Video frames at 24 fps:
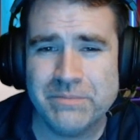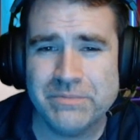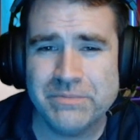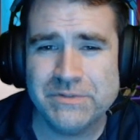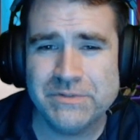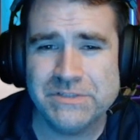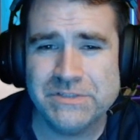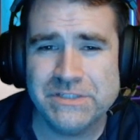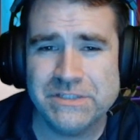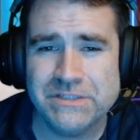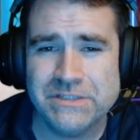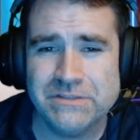
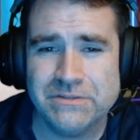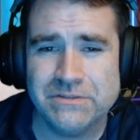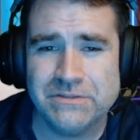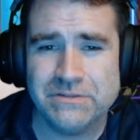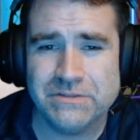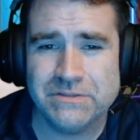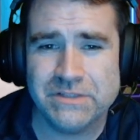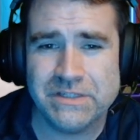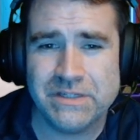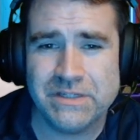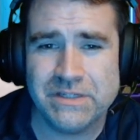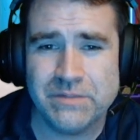
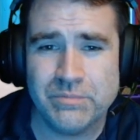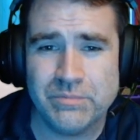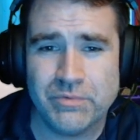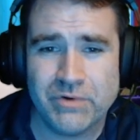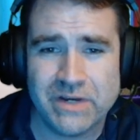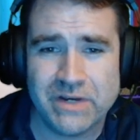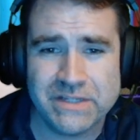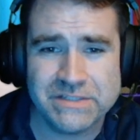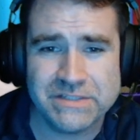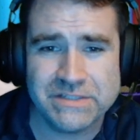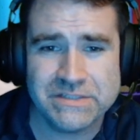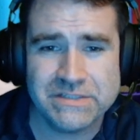particularly
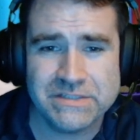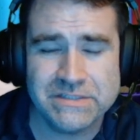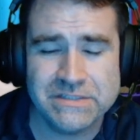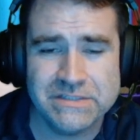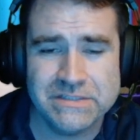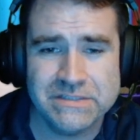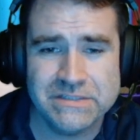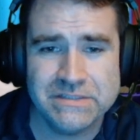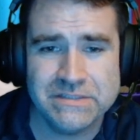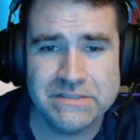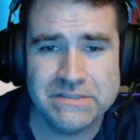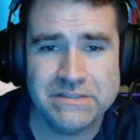impressed.
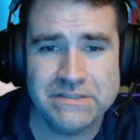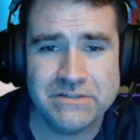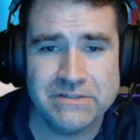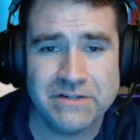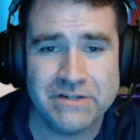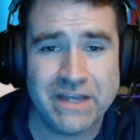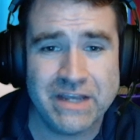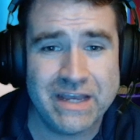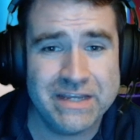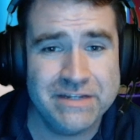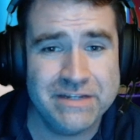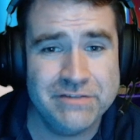They're
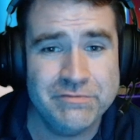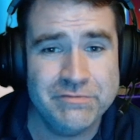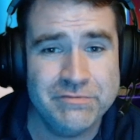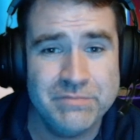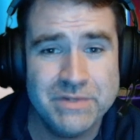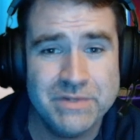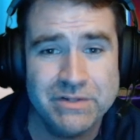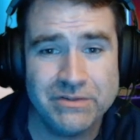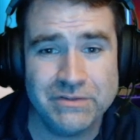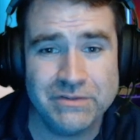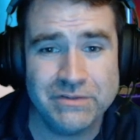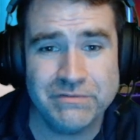kind of
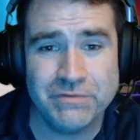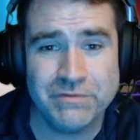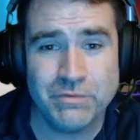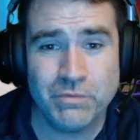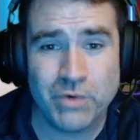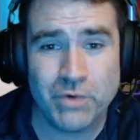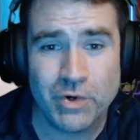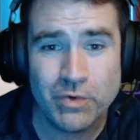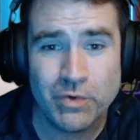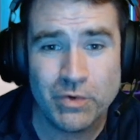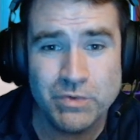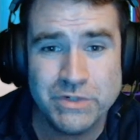middle of the
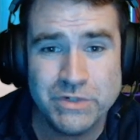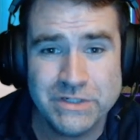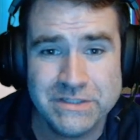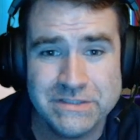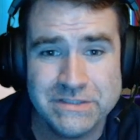road.